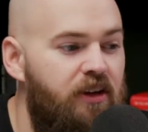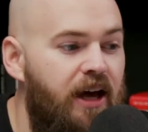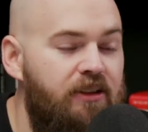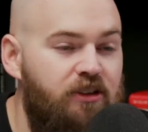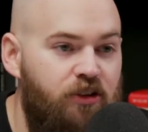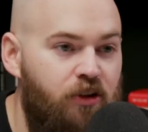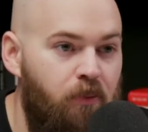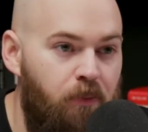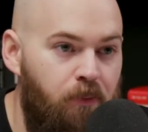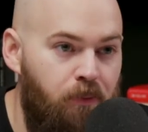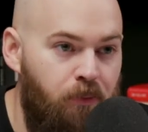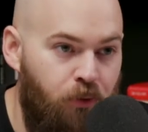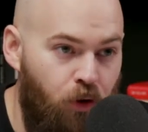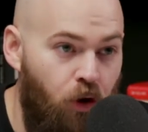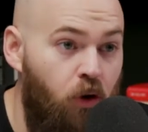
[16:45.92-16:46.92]
that's the
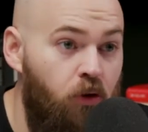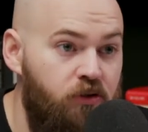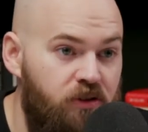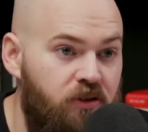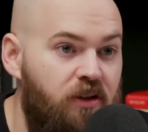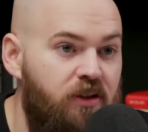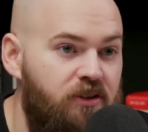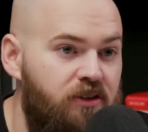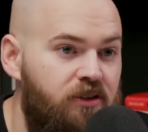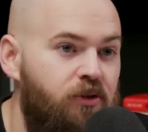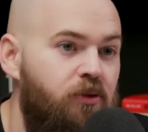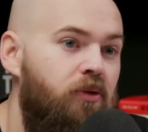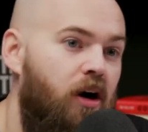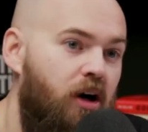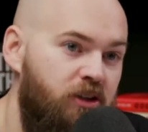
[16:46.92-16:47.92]
pros list
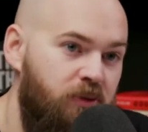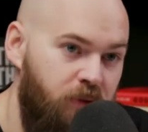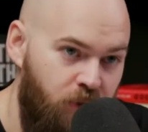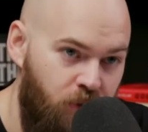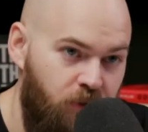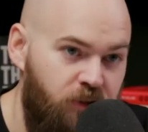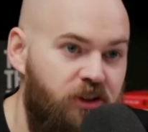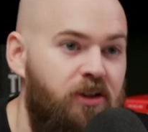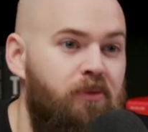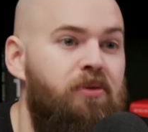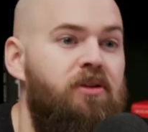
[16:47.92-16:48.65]
to entrepreneurship.